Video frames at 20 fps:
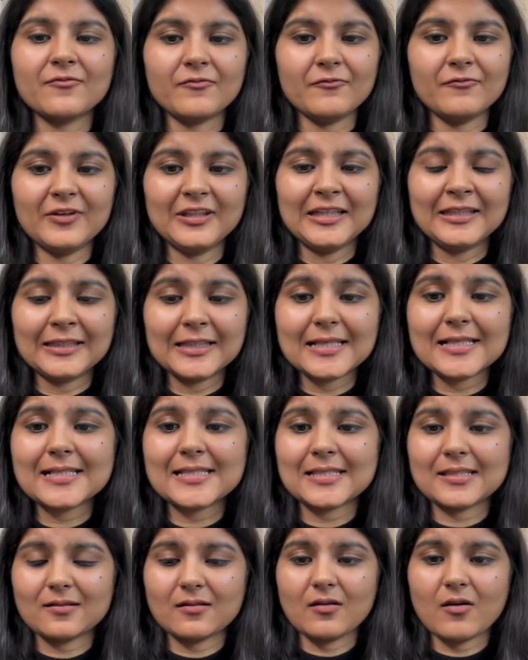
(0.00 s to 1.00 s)
within
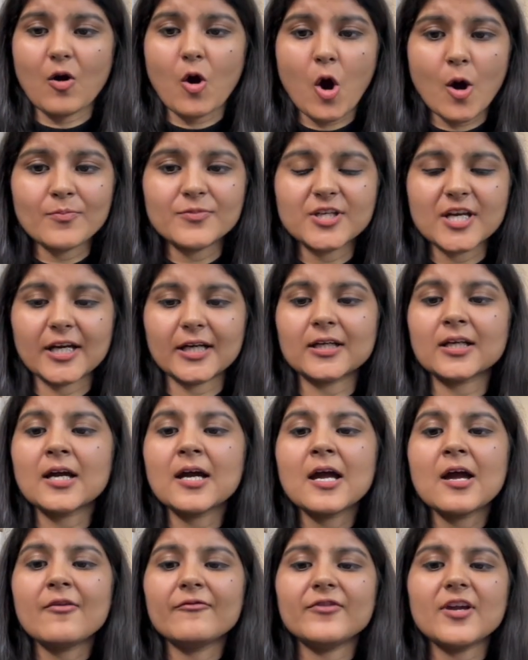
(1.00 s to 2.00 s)
this object,
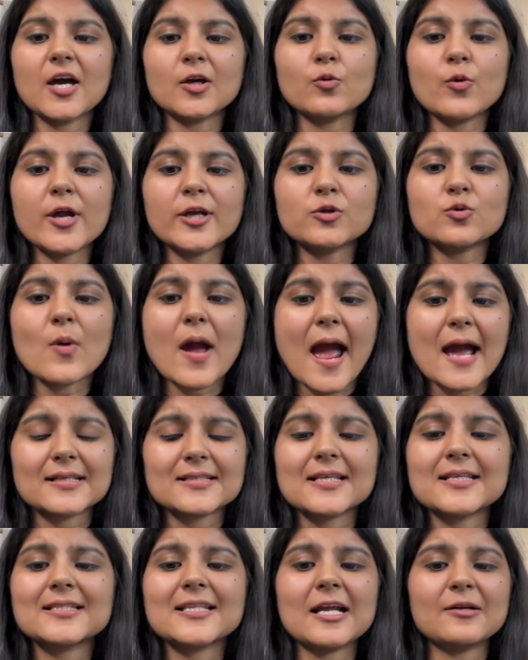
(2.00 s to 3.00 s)
we are going to
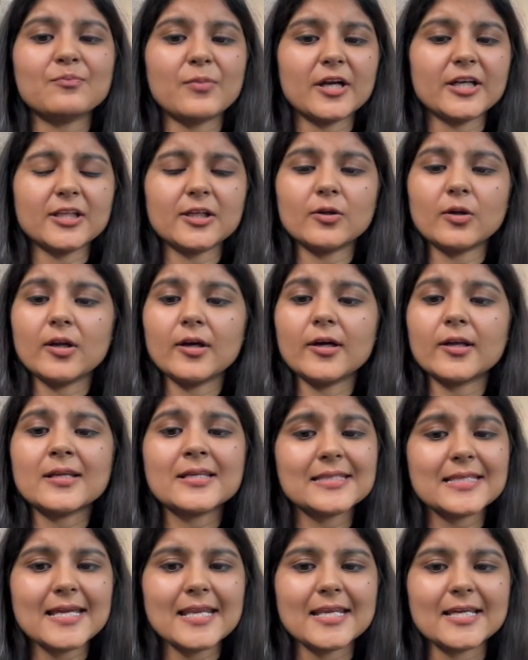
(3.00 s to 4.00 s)
access that particular
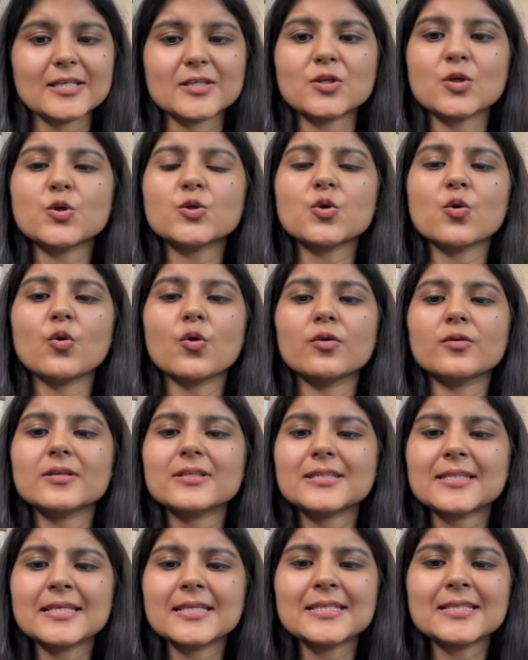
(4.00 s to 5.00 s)
series. So
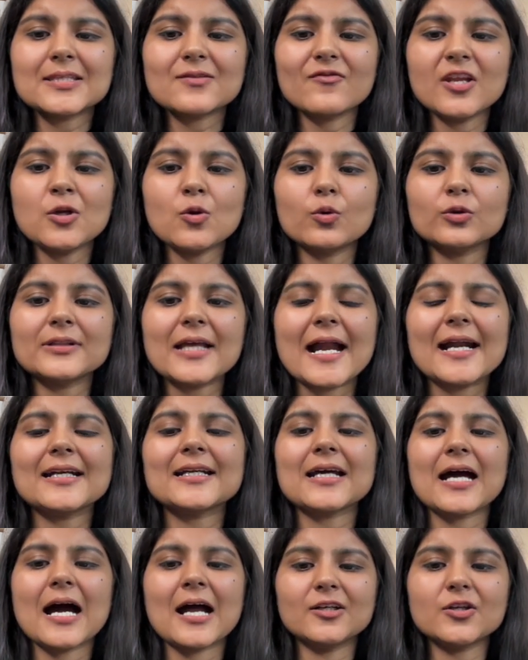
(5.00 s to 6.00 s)
since we know
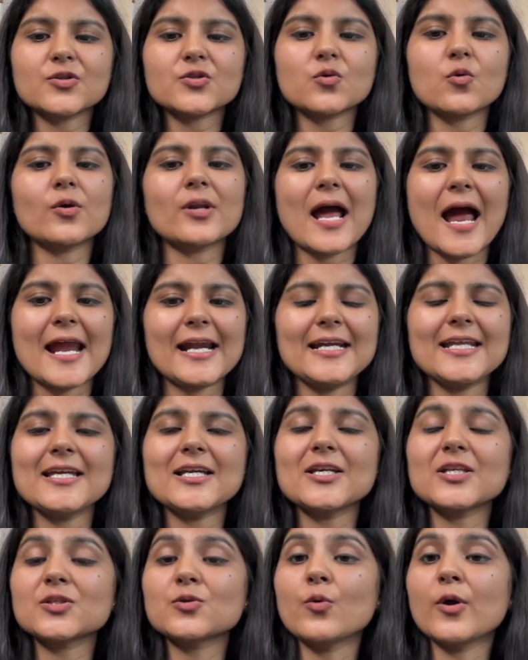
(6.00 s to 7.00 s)
that
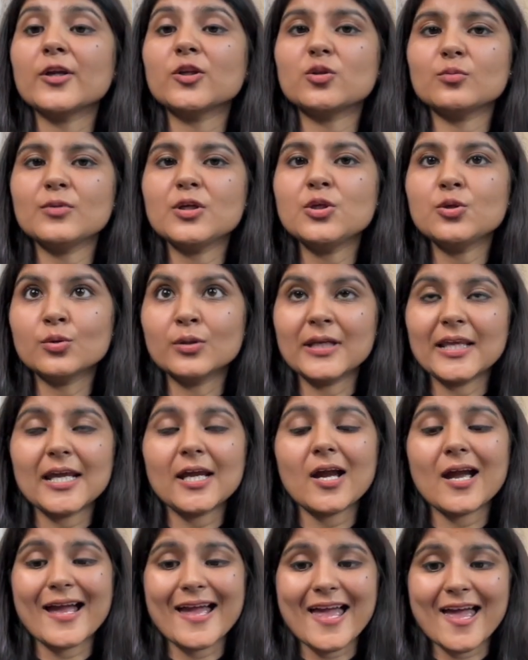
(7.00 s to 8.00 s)
_ID is going to be
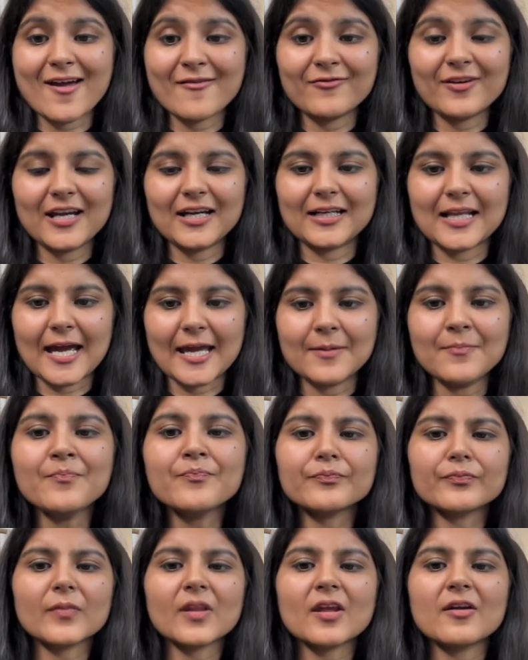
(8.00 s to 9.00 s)
unique every time,
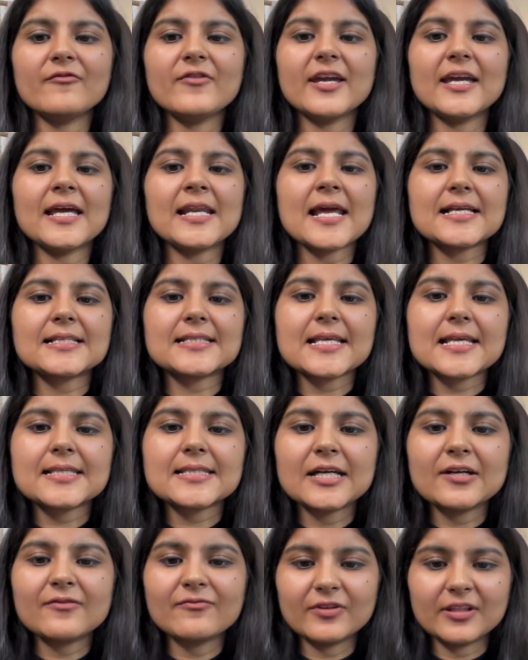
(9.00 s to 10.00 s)
we can
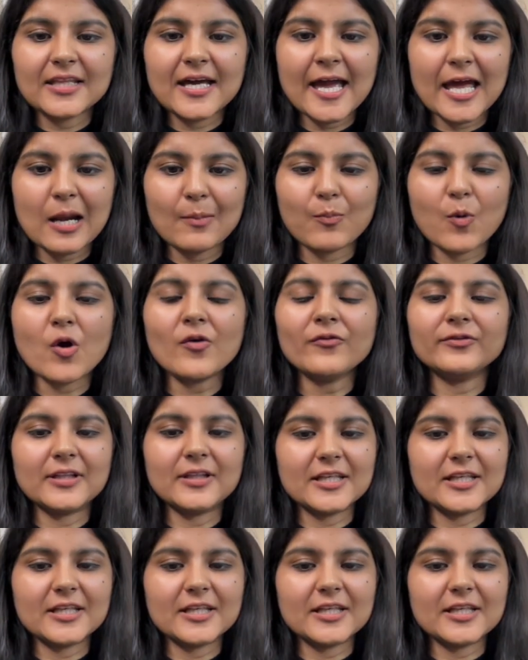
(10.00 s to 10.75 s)
access it with the help of this